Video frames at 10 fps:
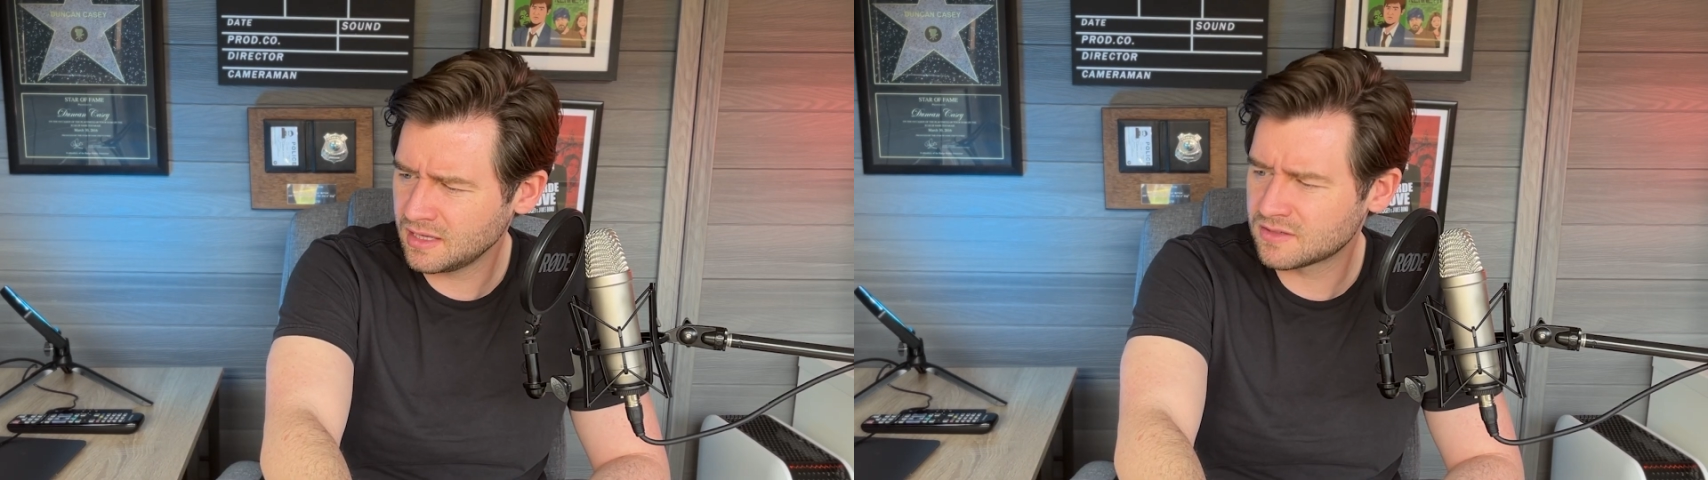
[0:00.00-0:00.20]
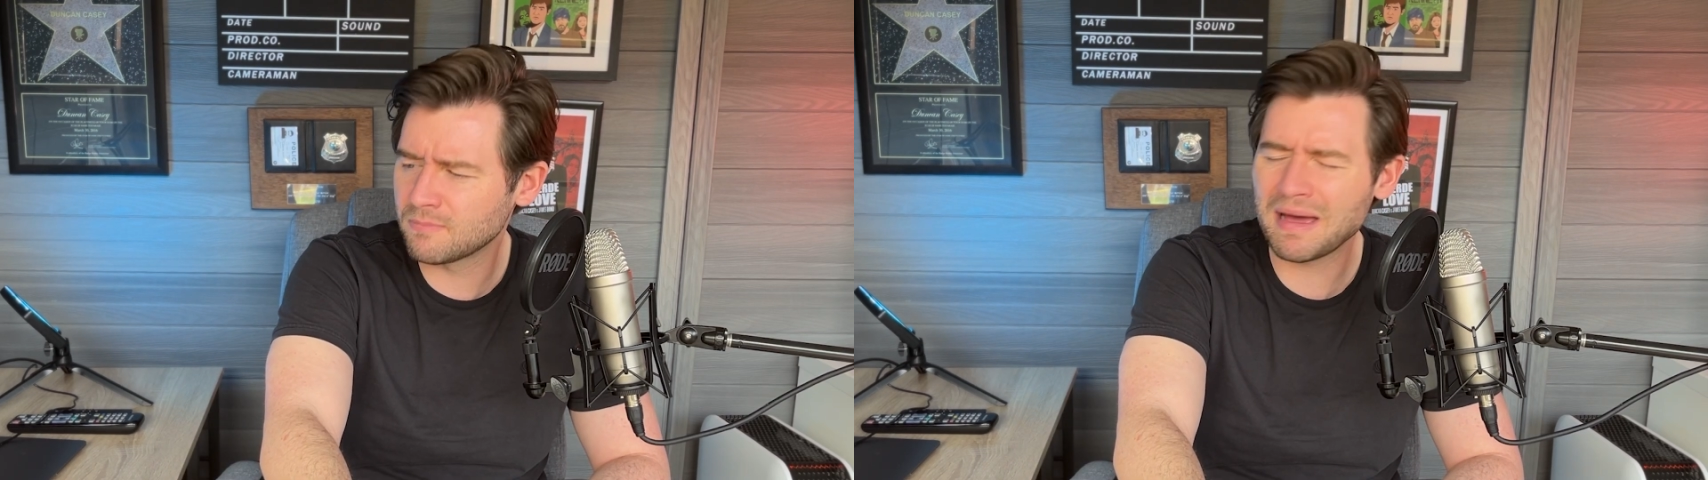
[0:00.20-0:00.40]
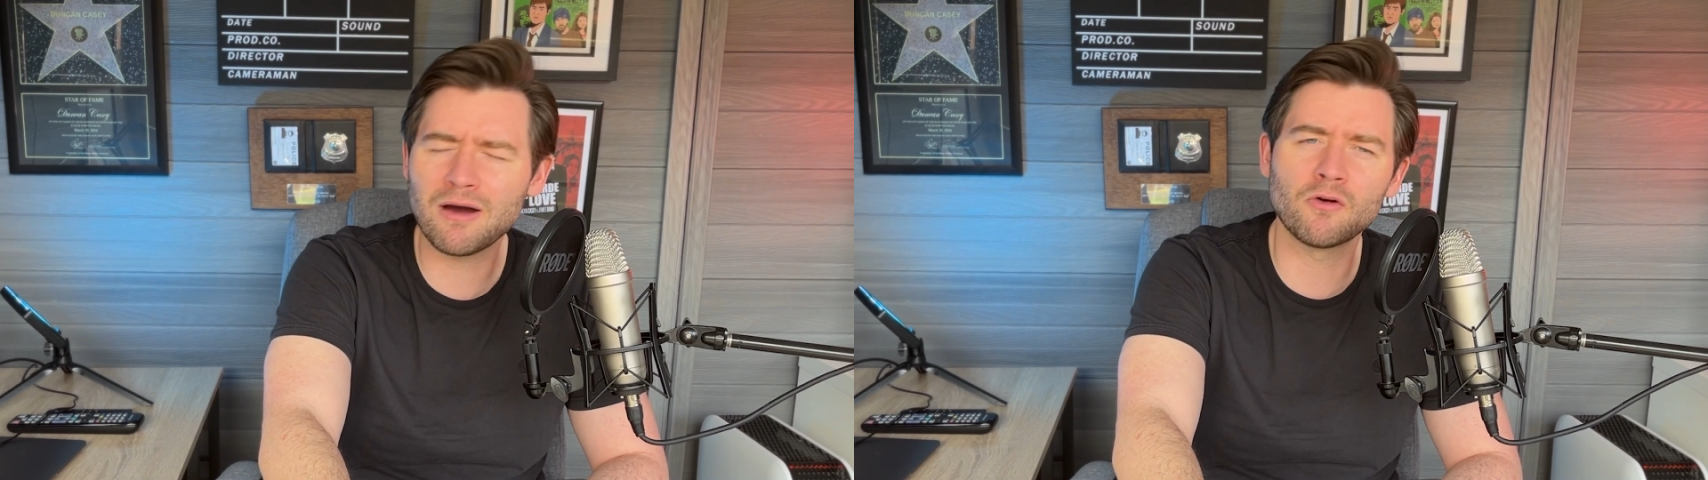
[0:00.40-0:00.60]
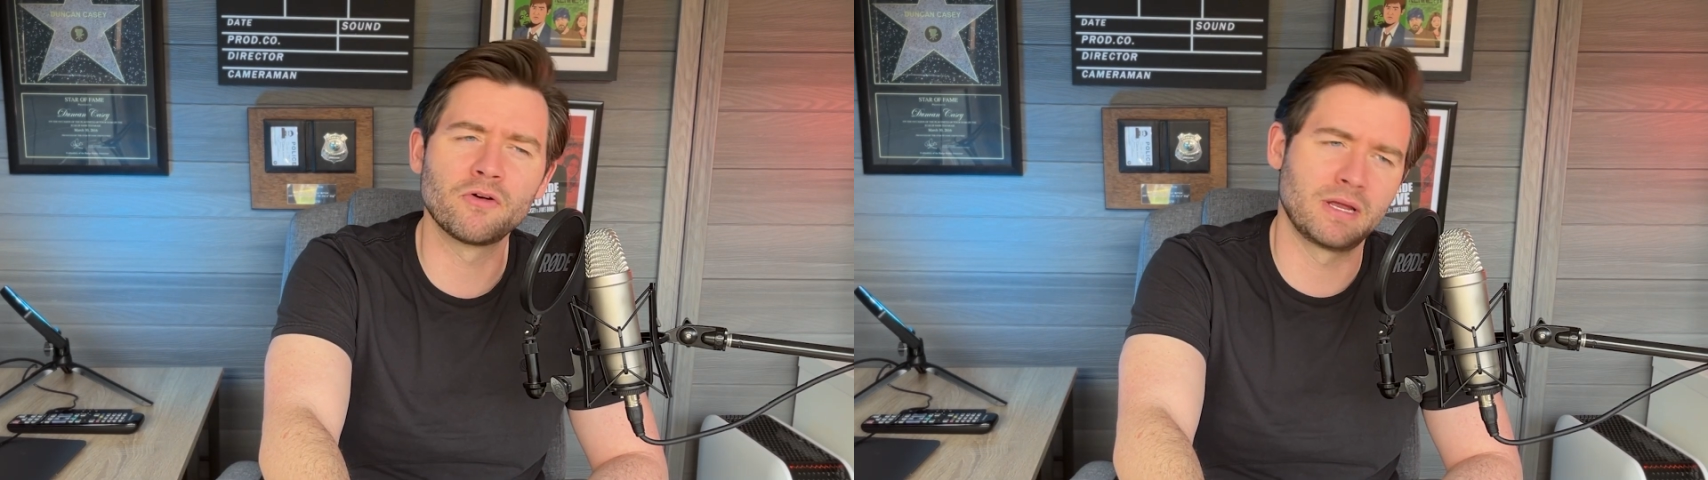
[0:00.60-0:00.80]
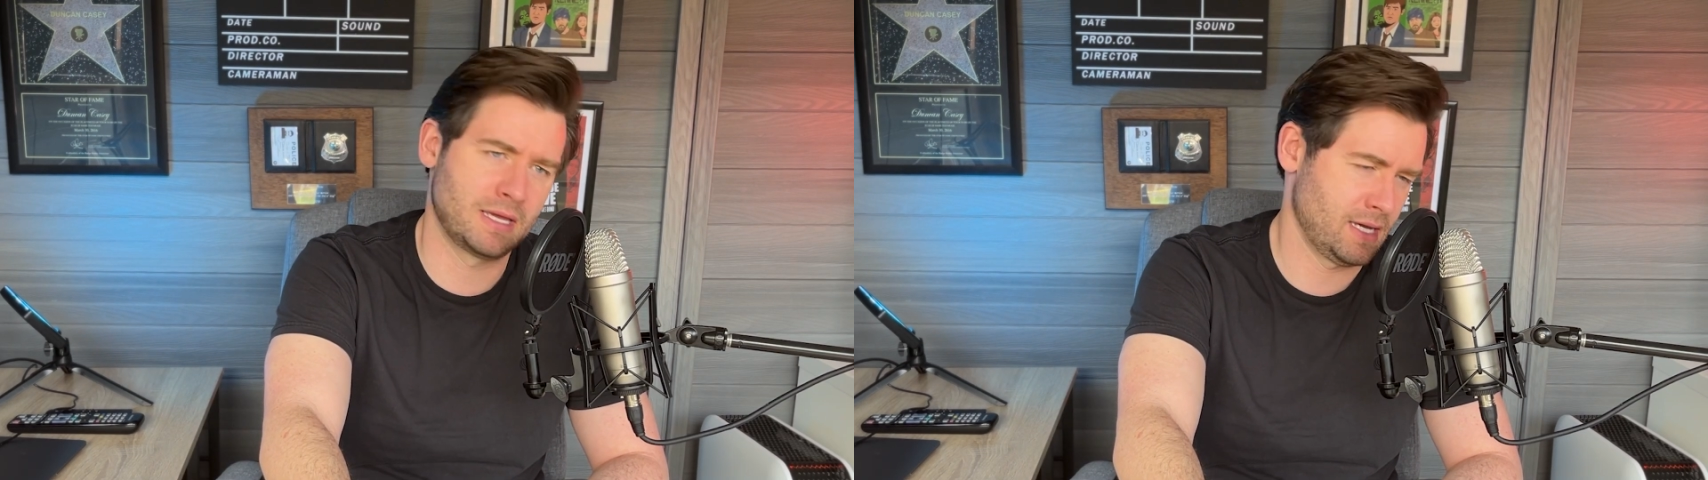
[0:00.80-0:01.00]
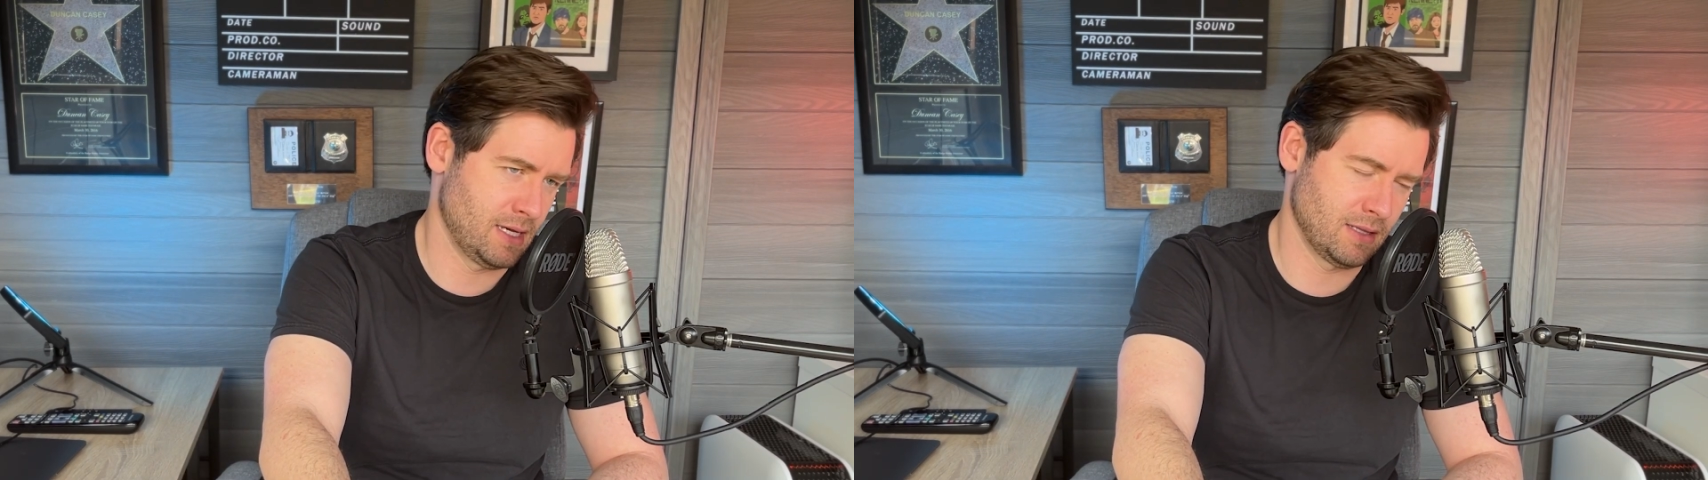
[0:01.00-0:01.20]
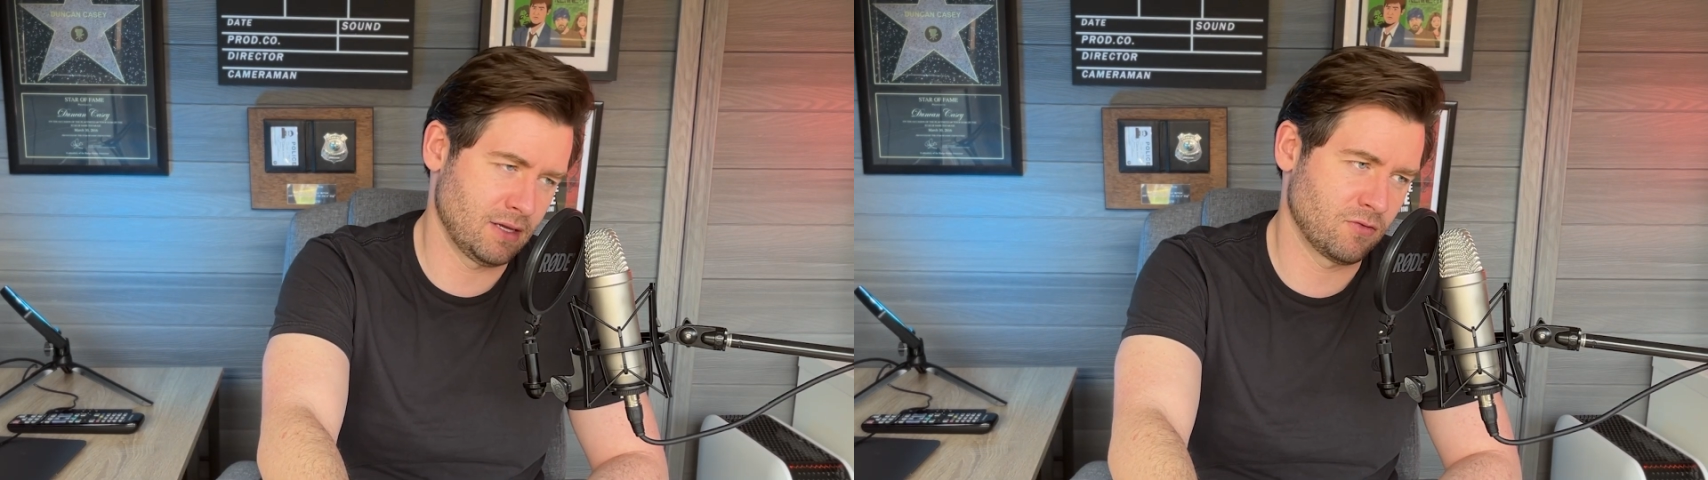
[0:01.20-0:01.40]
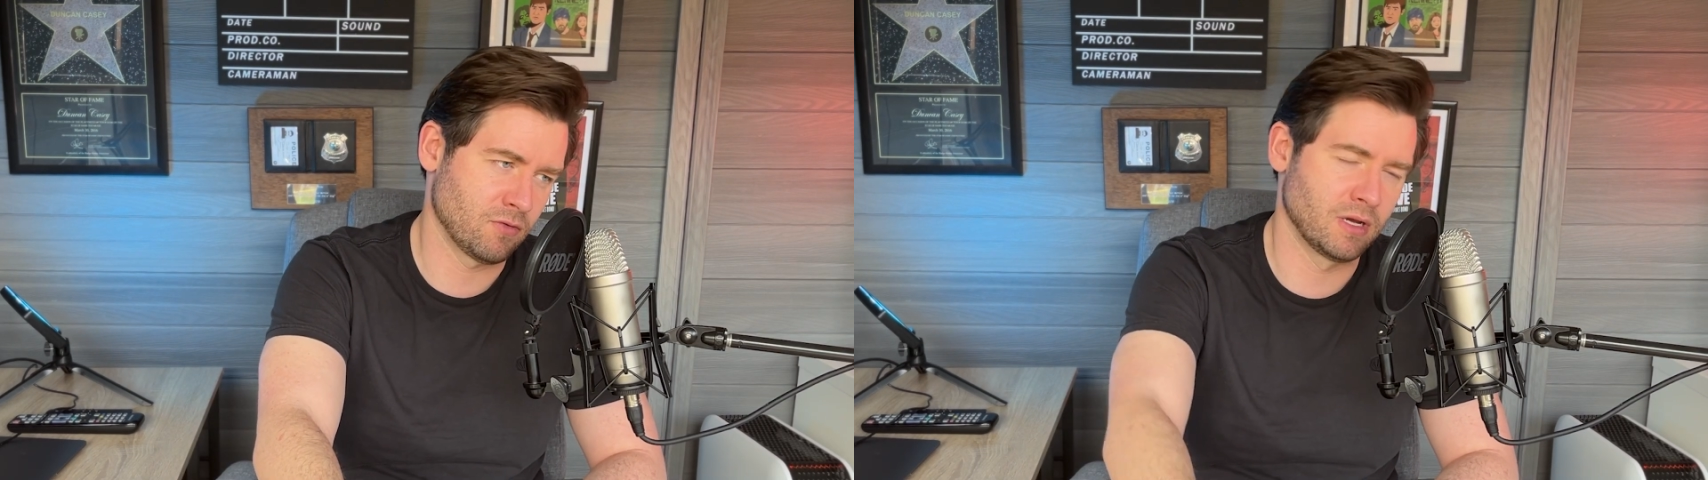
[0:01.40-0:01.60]
He's the Bowery King,
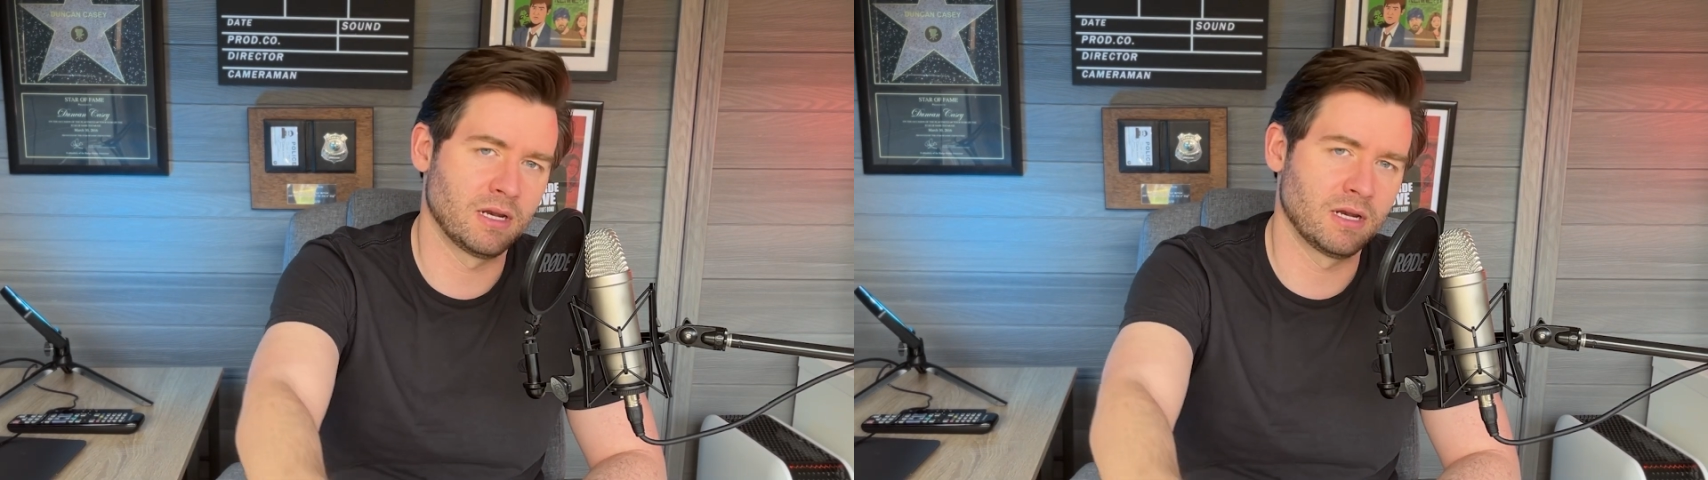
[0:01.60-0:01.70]
that's right.